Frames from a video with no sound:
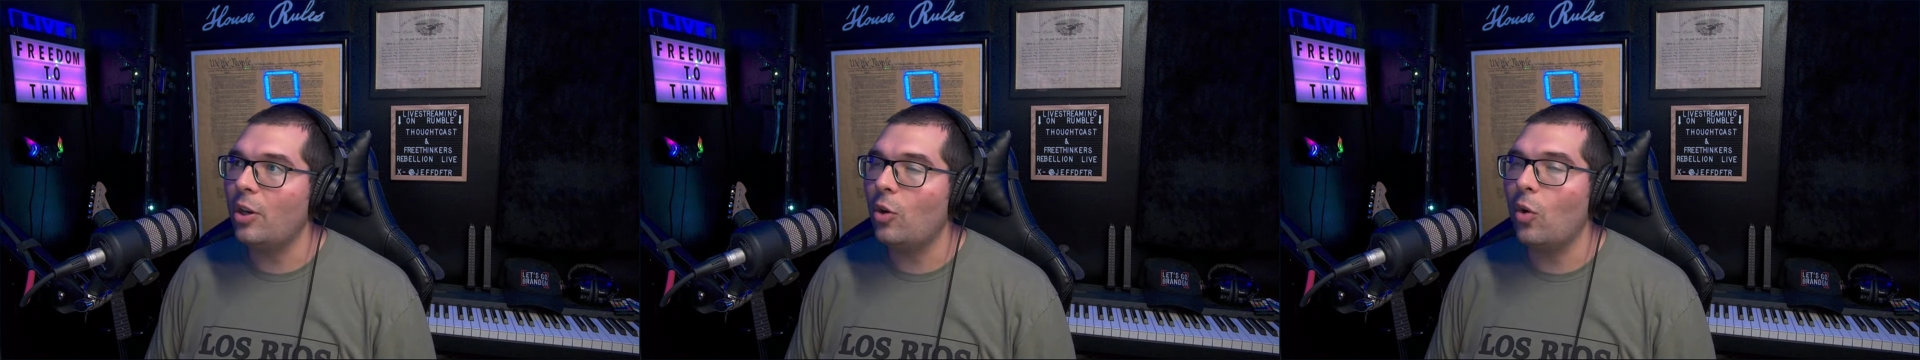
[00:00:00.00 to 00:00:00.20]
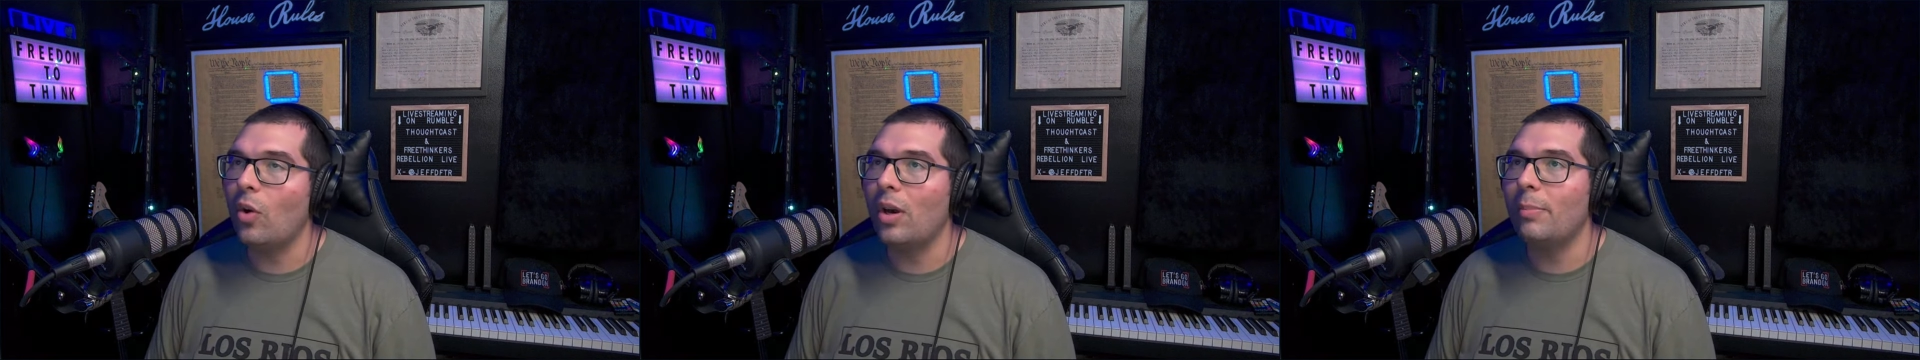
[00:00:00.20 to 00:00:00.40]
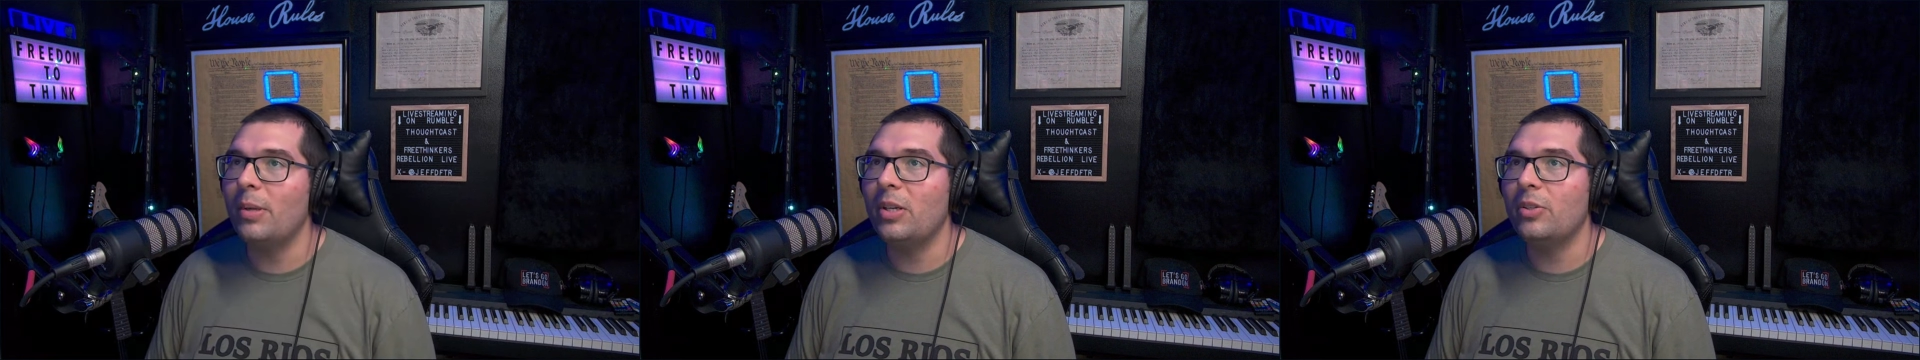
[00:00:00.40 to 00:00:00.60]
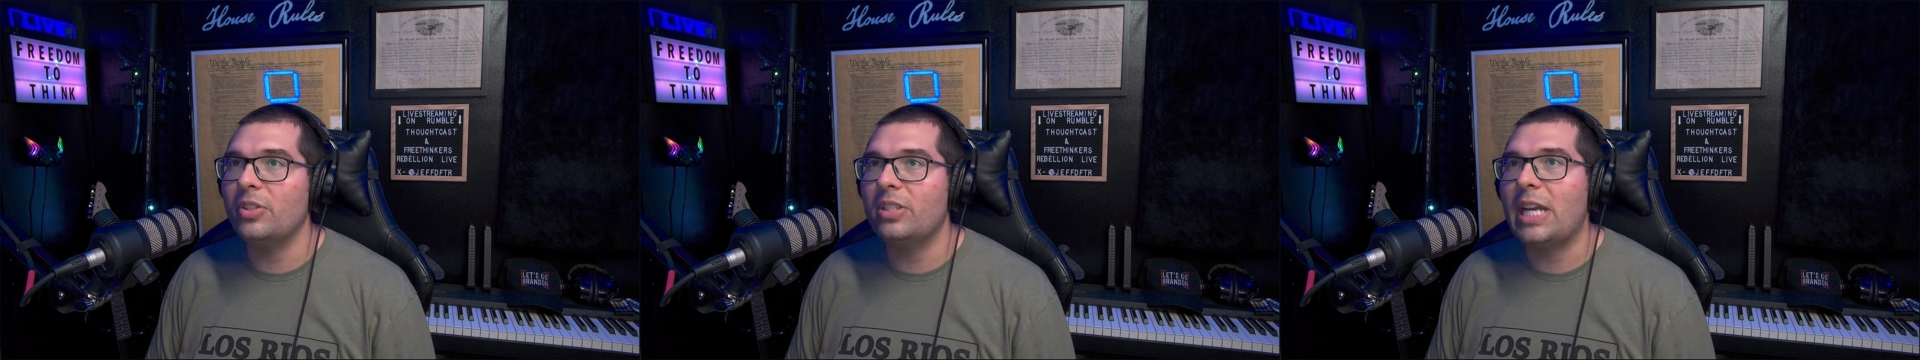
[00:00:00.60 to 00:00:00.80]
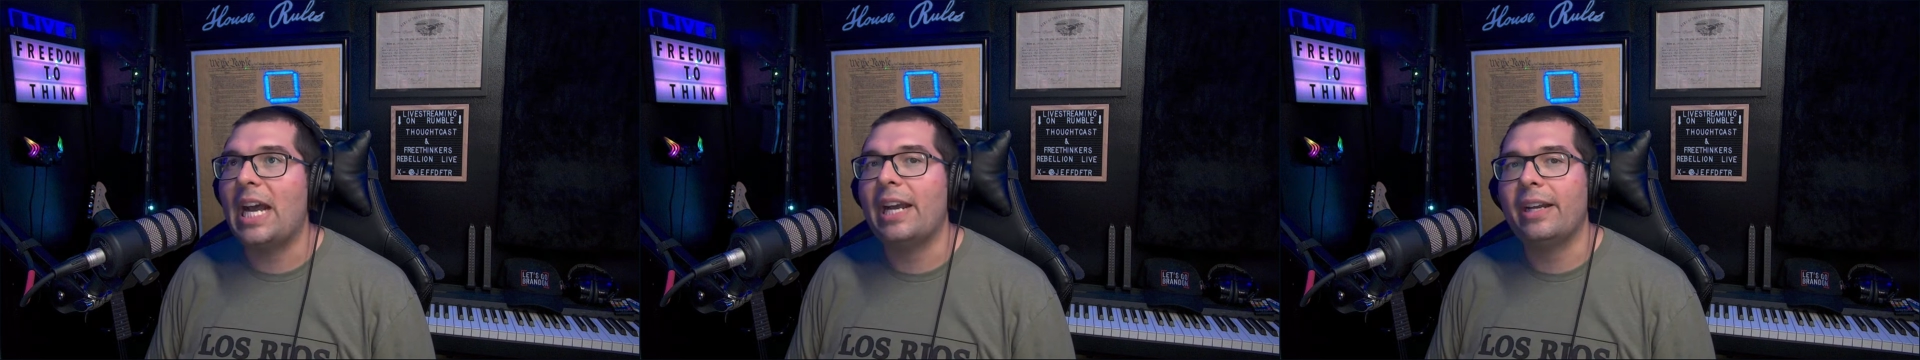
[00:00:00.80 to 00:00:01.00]
orbital
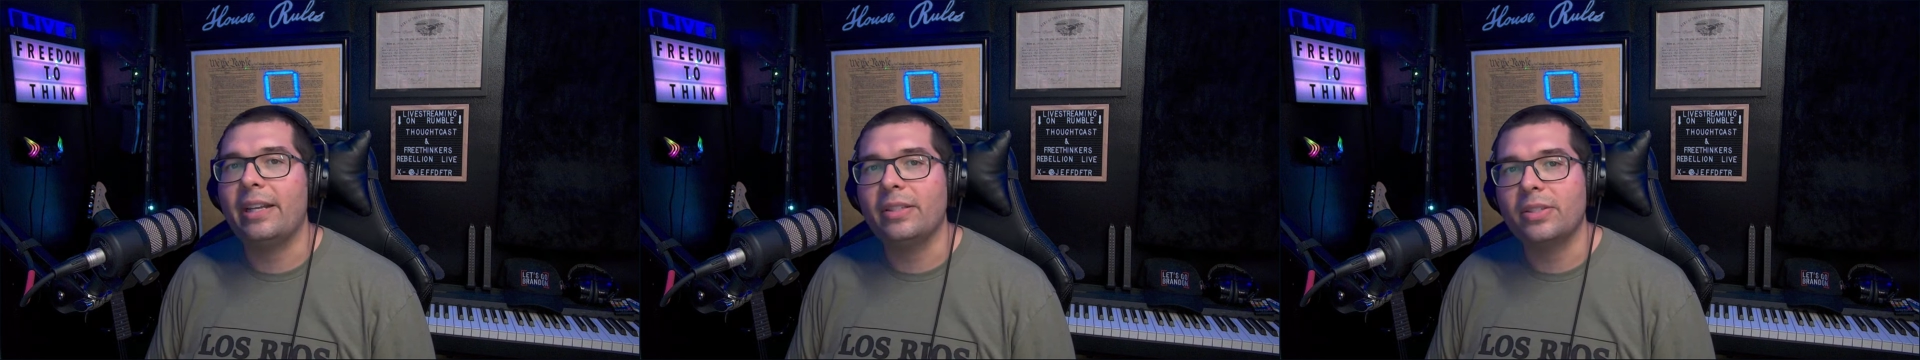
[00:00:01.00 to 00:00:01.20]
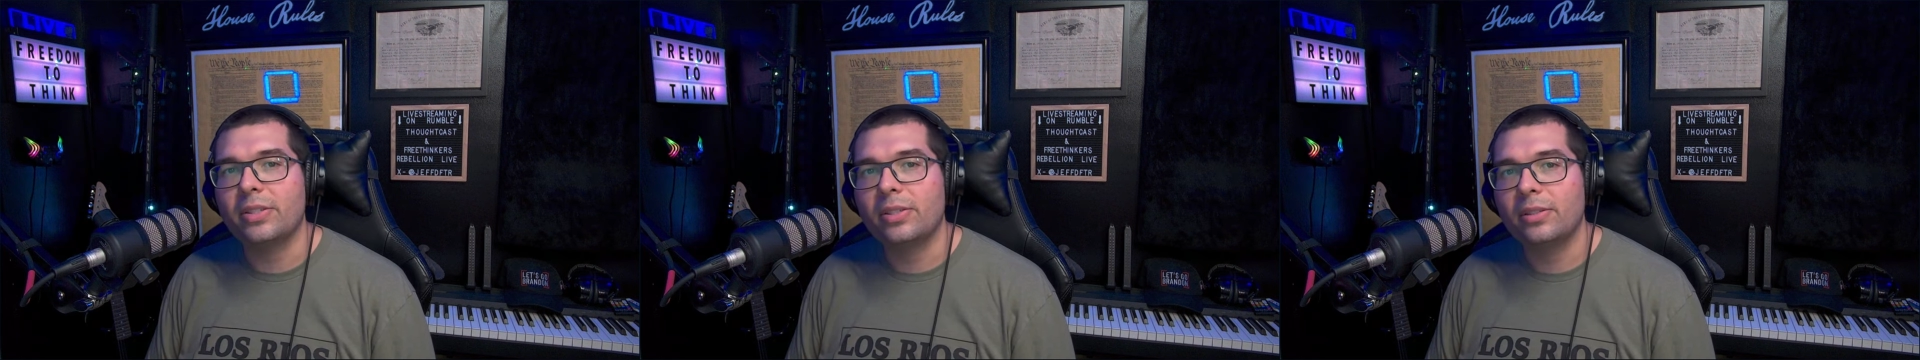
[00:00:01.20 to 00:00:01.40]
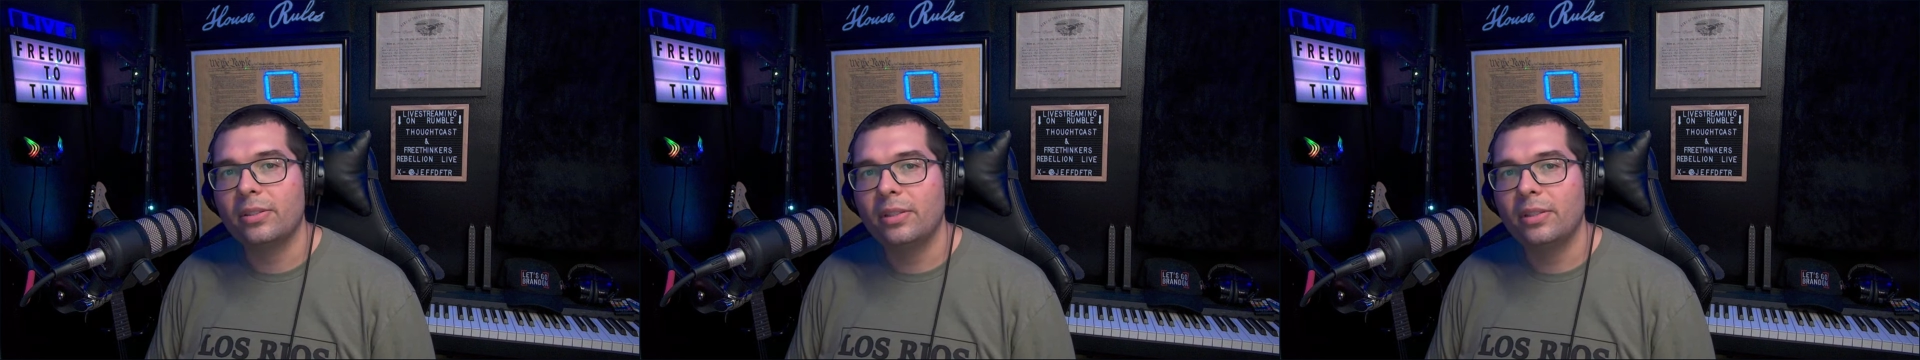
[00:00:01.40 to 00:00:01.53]
sockets.